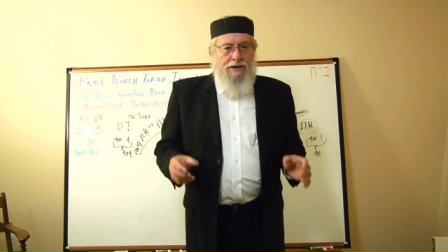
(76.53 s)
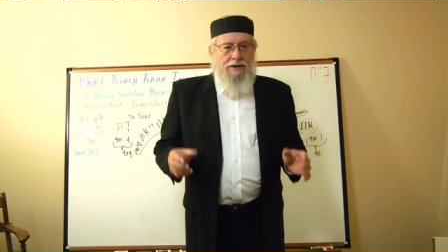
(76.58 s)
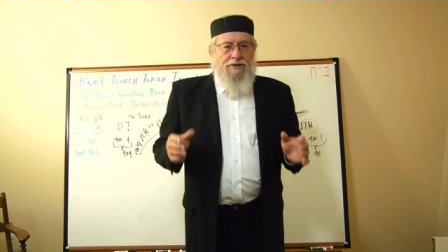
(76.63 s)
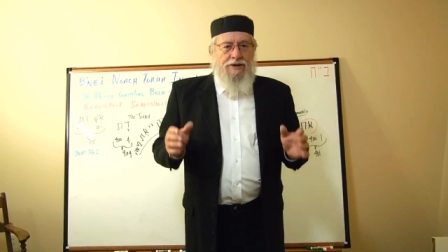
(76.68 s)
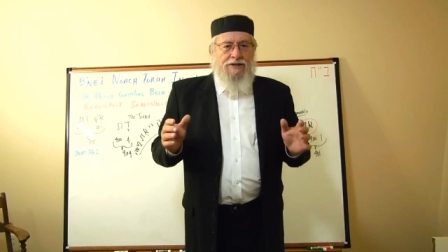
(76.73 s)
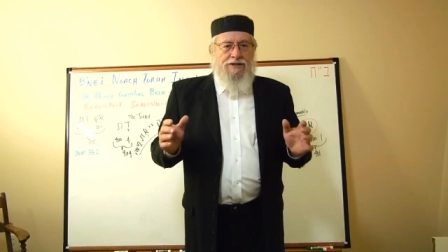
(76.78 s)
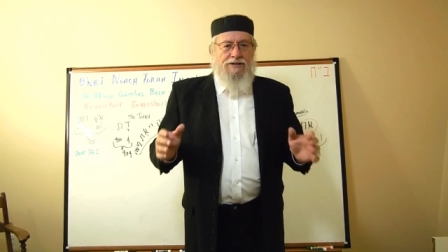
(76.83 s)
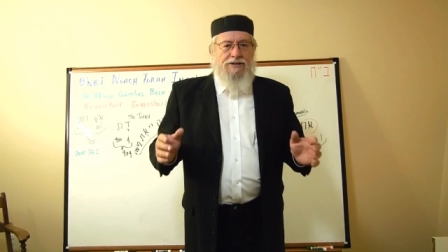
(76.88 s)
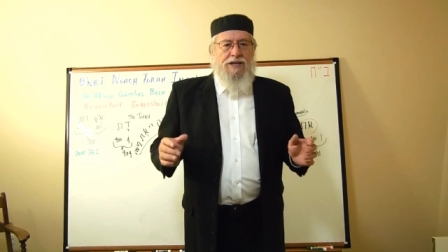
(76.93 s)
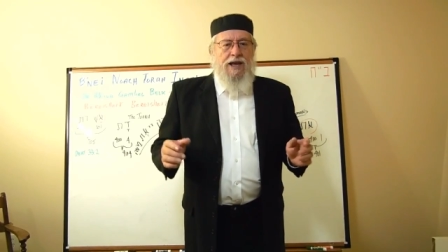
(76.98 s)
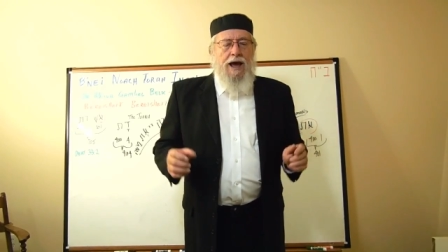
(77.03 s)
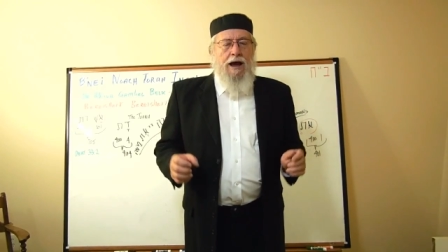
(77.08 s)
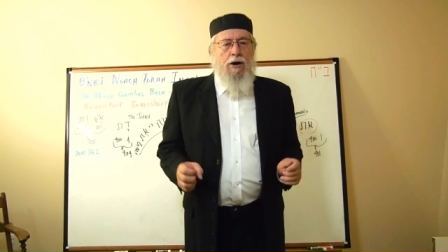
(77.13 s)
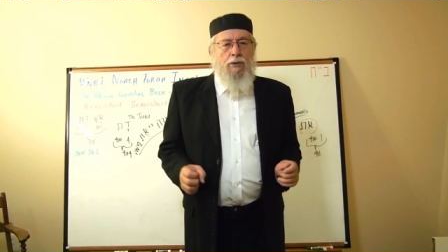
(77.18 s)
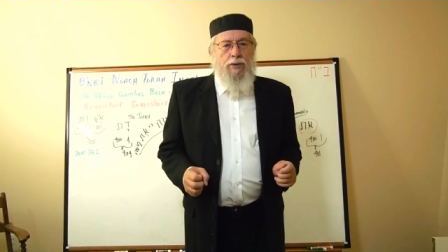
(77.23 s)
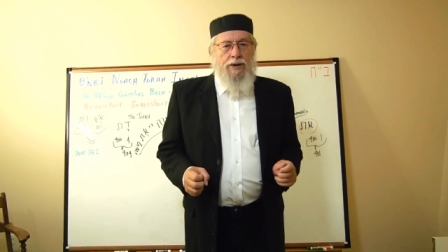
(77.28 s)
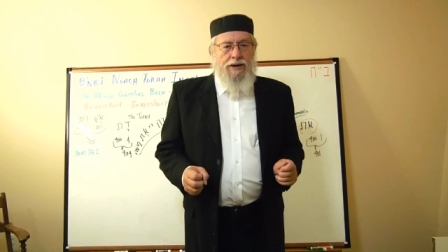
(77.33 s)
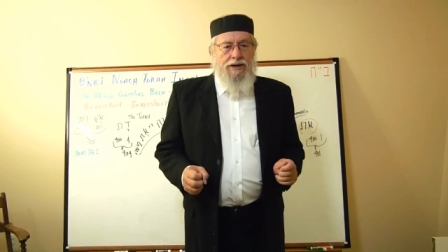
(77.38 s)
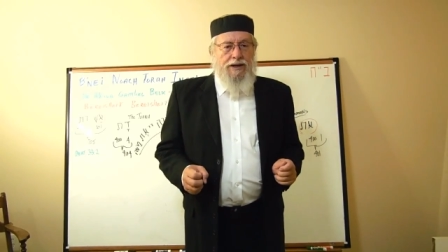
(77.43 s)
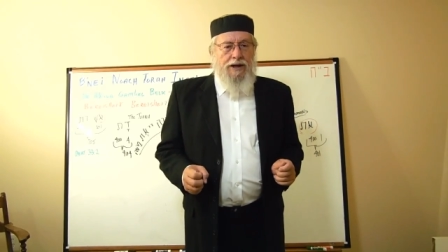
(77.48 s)
And this is
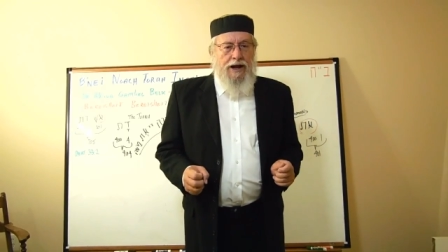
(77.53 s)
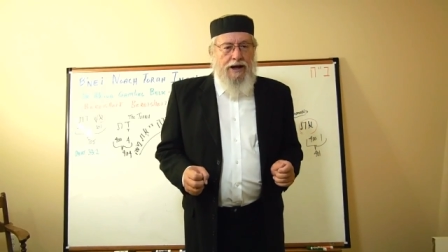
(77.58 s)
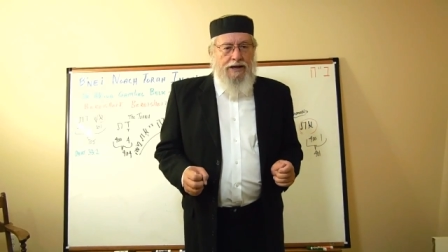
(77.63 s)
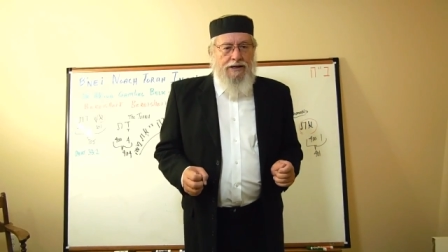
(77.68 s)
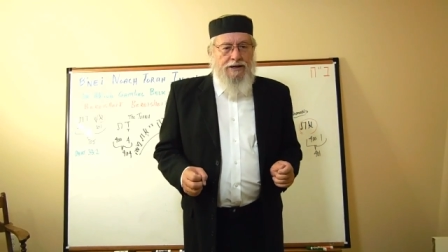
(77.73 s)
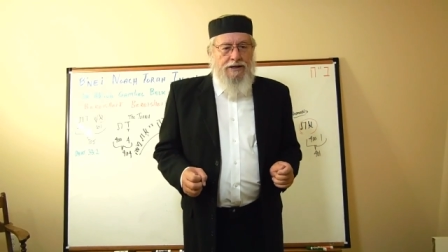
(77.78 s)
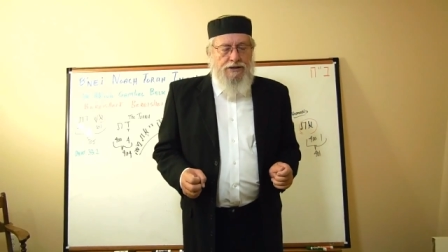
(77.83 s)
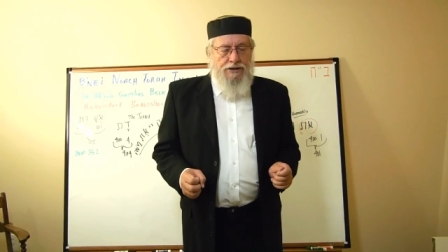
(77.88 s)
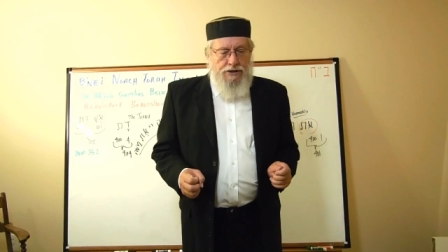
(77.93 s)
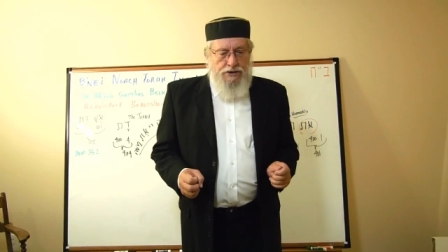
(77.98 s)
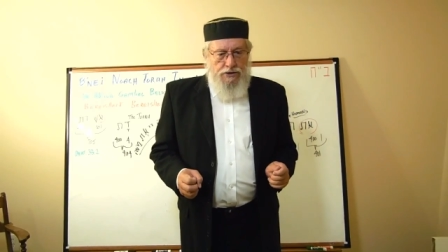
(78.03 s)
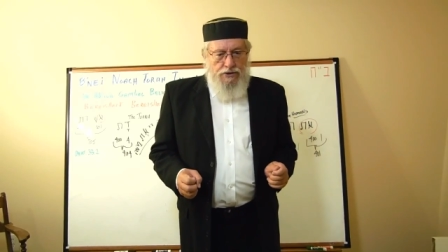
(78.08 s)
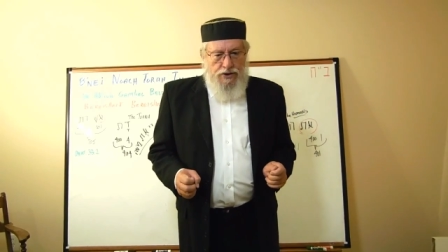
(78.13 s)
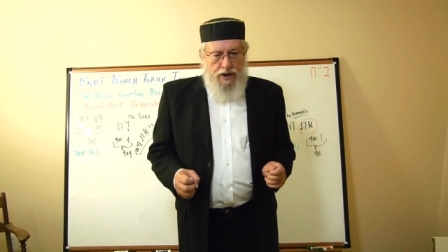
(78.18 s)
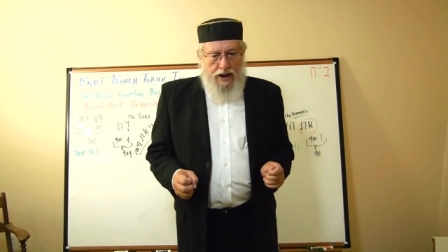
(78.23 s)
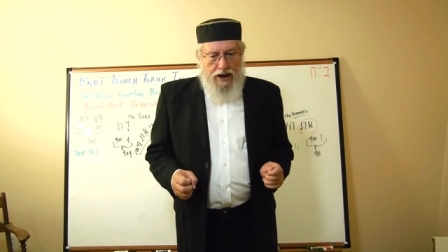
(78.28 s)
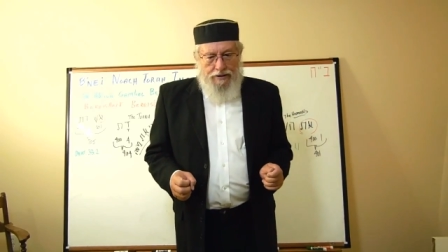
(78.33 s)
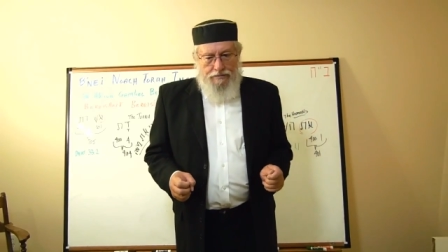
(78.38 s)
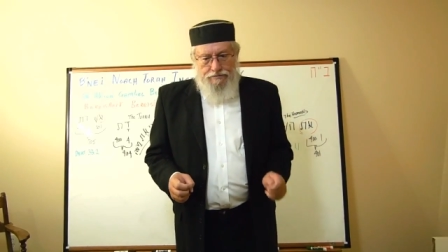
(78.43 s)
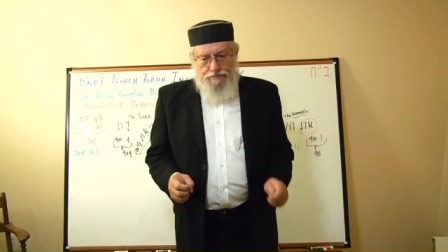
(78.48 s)
how we'd like to
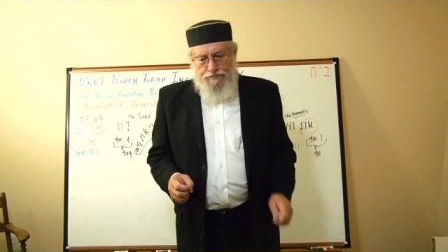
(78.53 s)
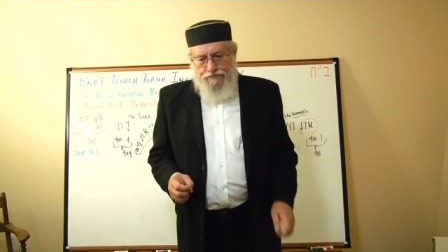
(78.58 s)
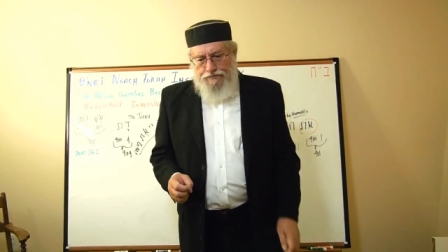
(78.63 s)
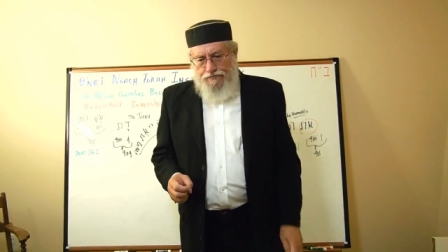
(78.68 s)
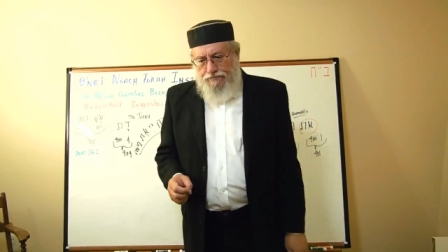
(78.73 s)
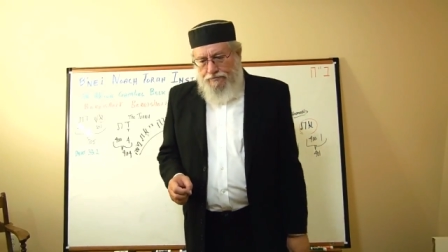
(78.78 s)
do that.